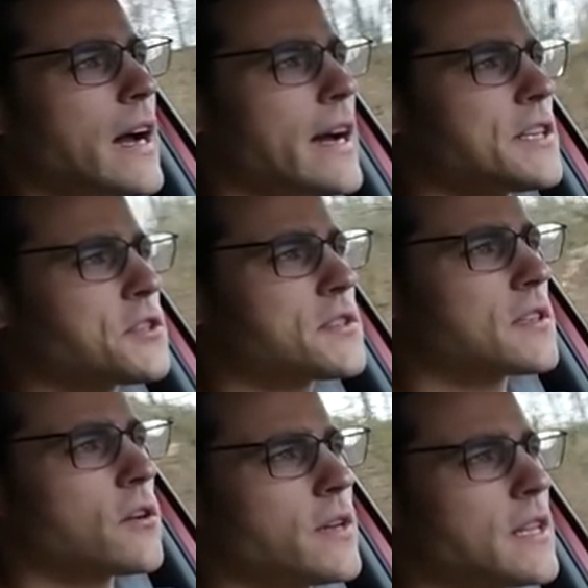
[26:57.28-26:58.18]
I just, you
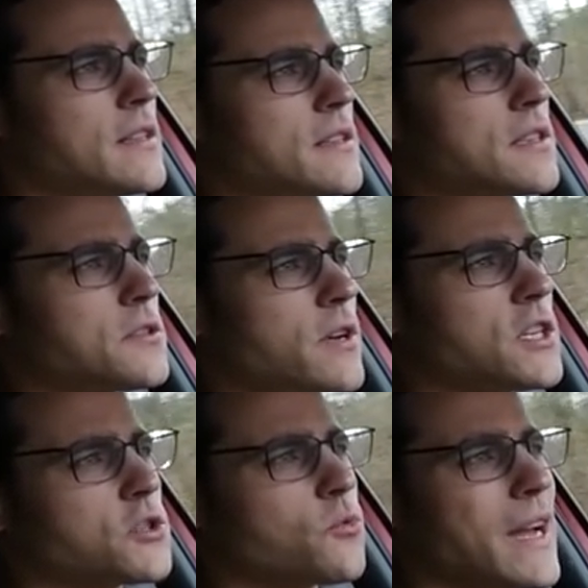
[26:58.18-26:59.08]
know, in a, in a
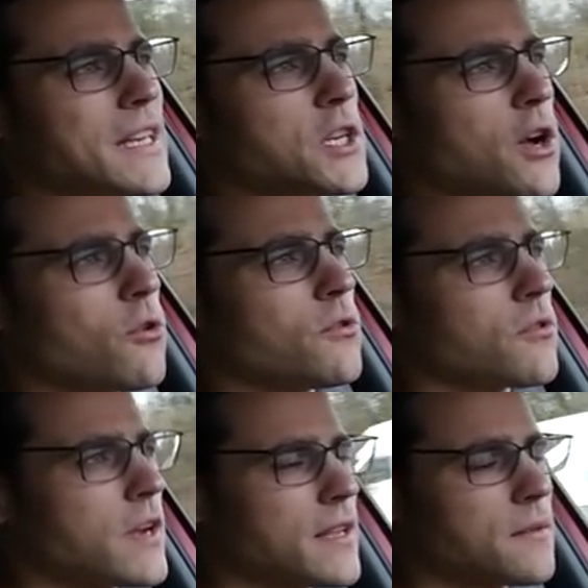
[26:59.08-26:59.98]
situation where I know, okay,